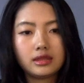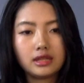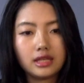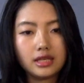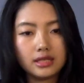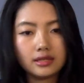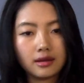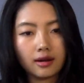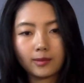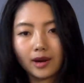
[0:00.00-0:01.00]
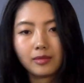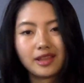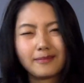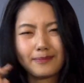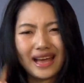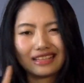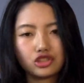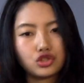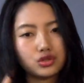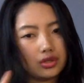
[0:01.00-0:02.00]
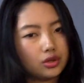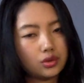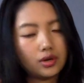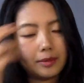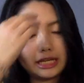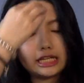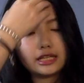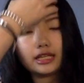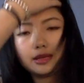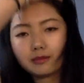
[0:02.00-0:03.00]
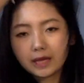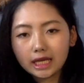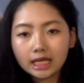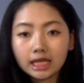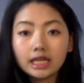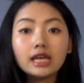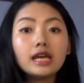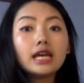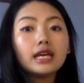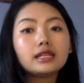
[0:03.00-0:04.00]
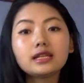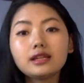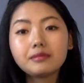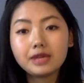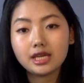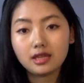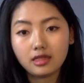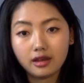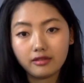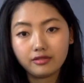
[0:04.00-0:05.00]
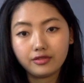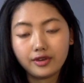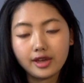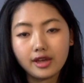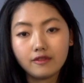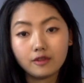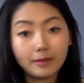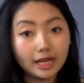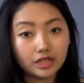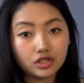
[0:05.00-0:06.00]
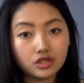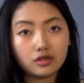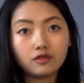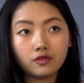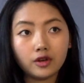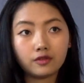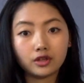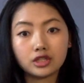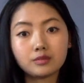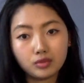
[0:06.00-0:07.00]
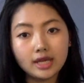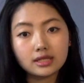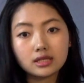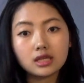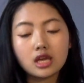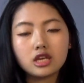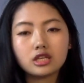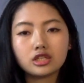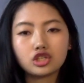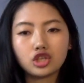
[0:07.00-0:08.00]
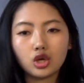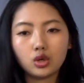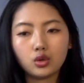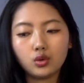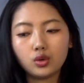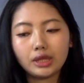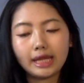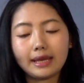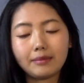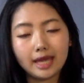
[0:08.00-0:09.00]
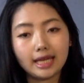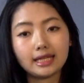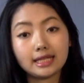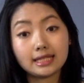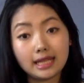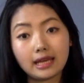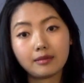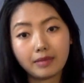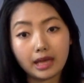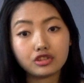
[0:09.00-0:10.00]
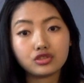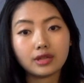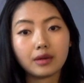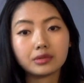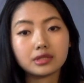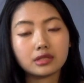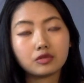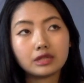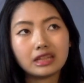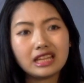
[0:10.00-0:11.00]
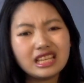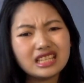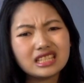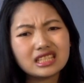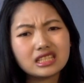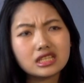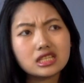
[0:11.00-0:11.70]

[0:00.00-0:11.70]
These are probably batch 2. Apparently Big Hit didn't make enough for first press, so they made a second batch that was released